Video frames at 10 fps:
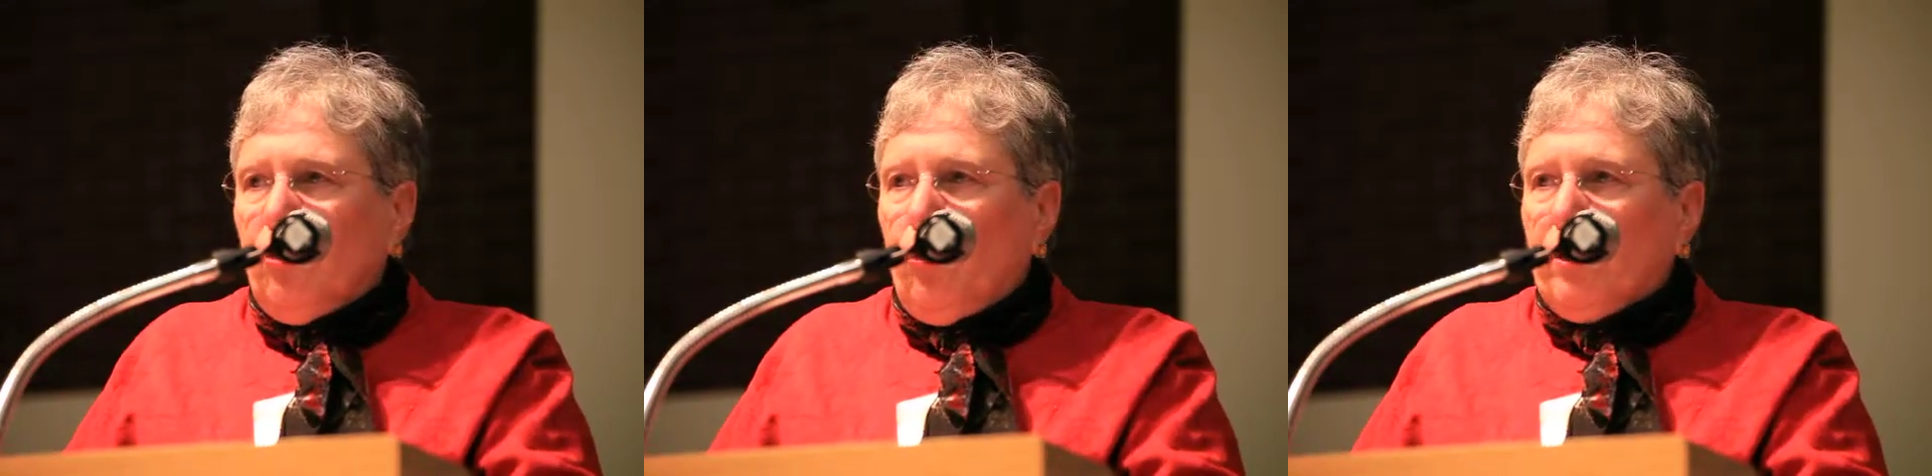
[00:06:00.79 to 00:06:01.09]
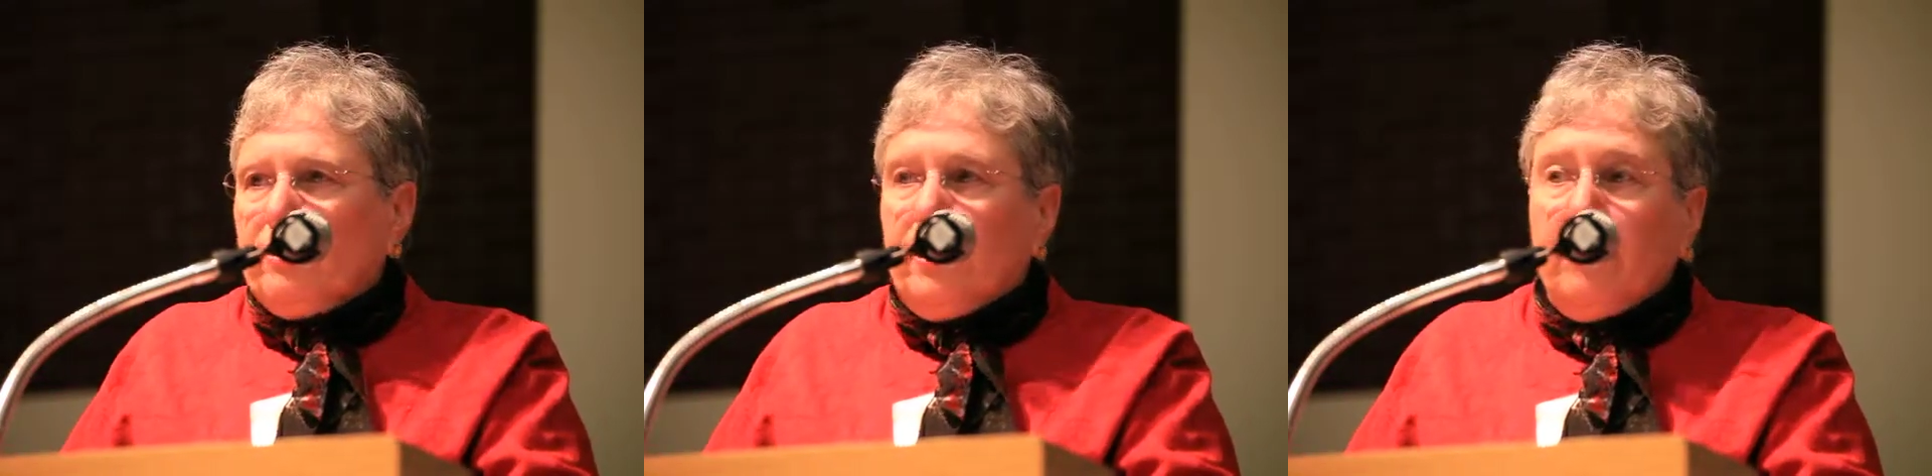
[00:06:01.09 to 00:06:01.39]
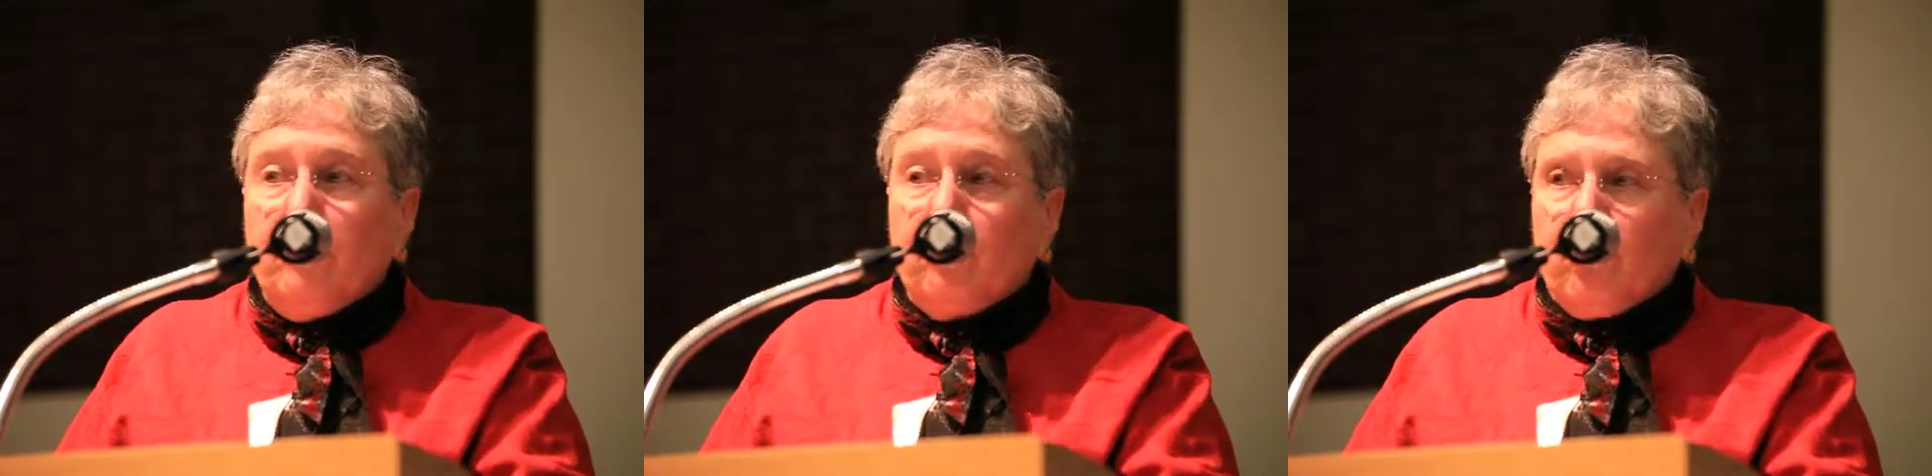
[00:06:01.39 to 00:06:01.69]
Court that
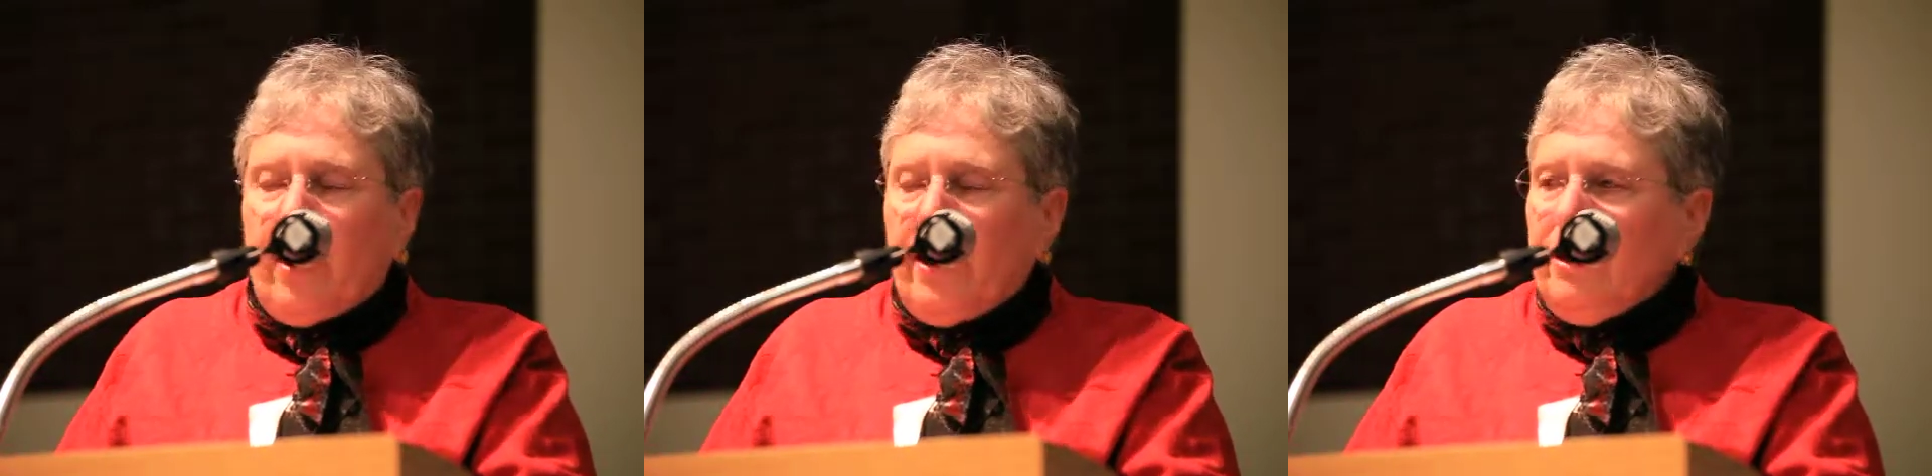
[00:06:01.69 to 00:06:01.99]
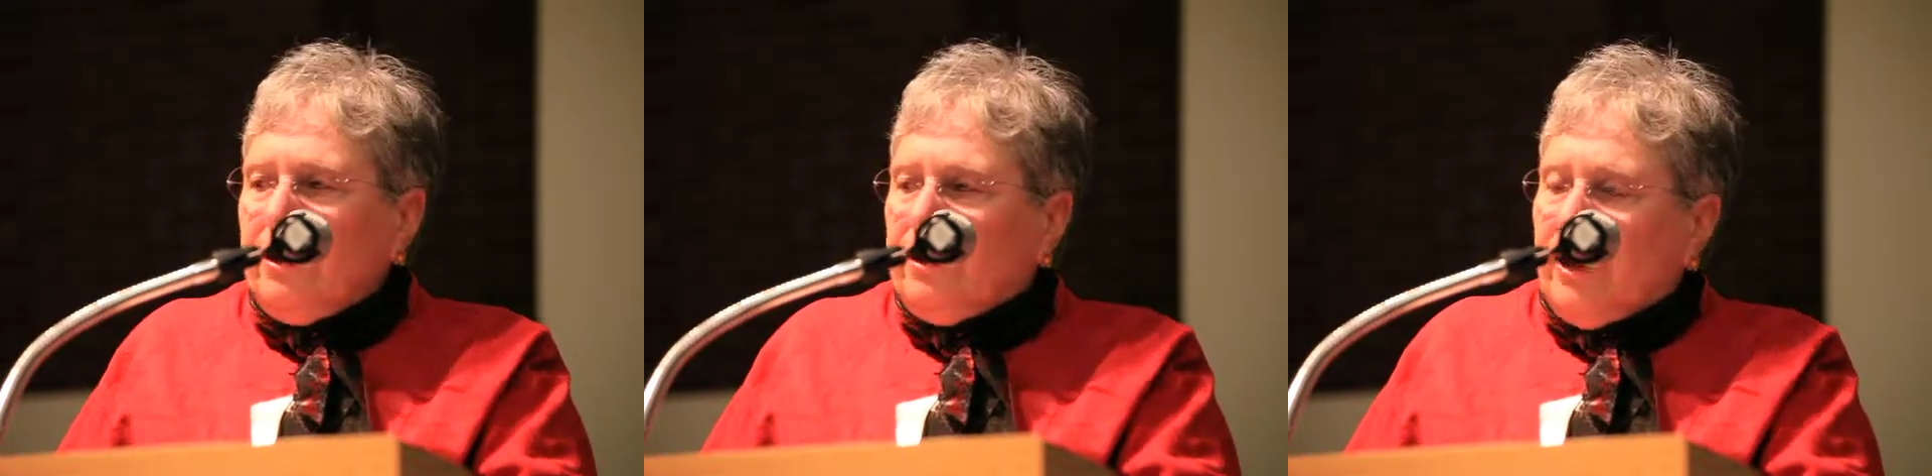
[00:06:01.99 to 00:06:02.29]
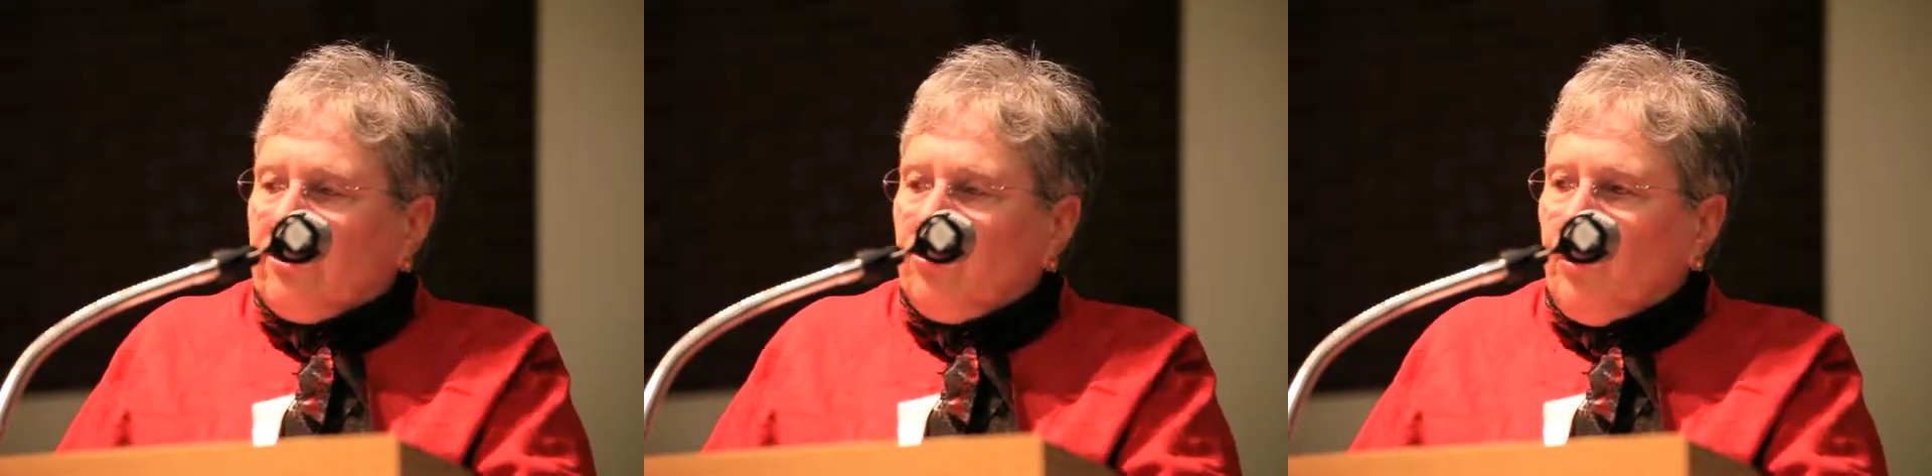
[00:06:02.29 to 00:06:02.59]
he was right, and
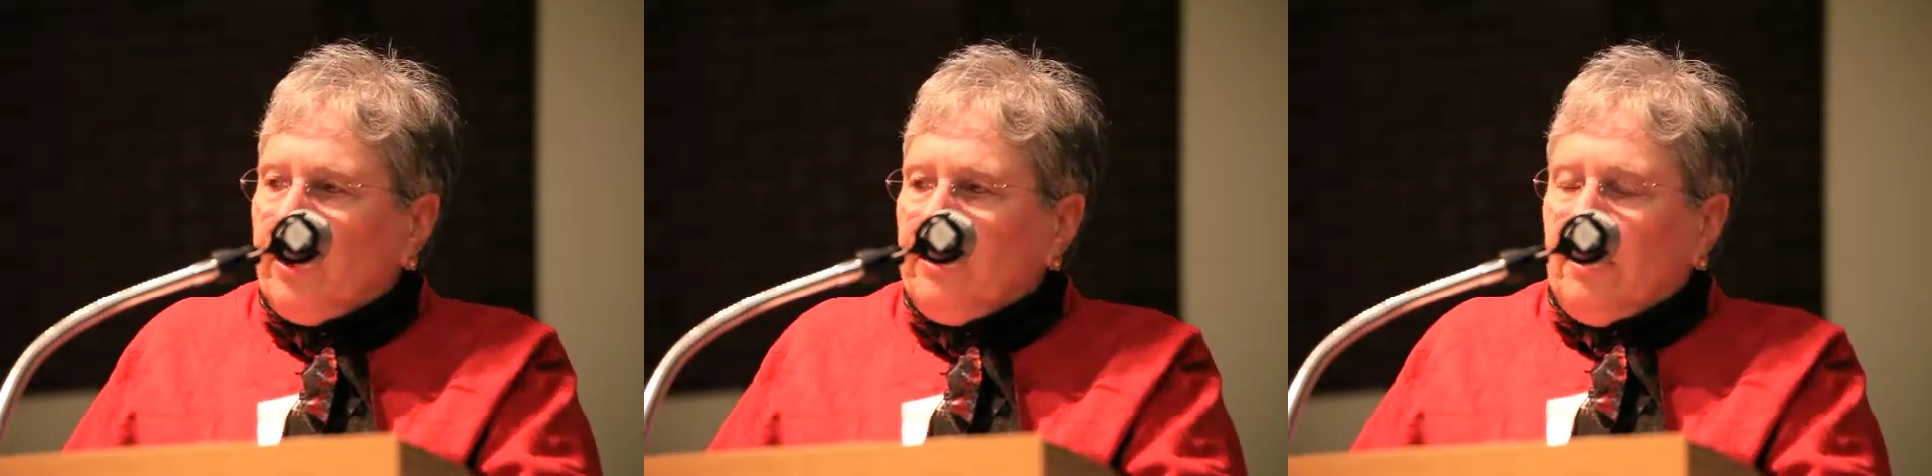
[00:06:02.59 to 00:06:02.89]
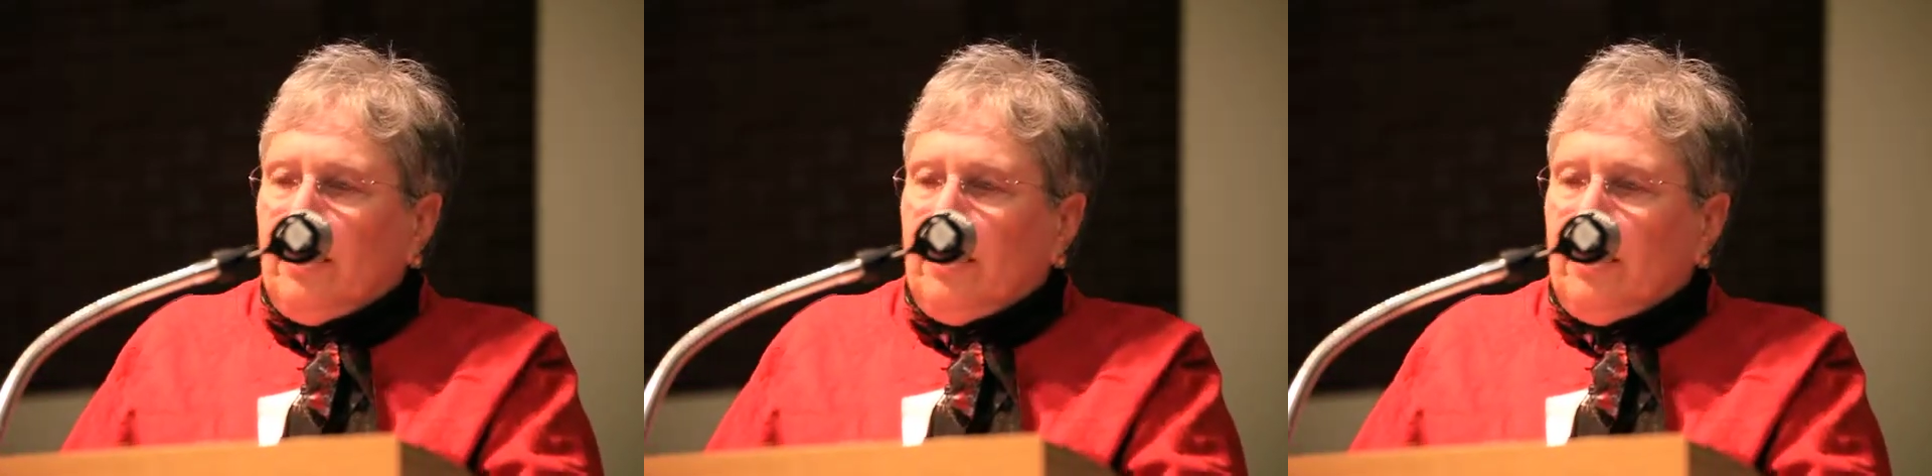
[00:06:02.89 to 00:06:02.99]
that's what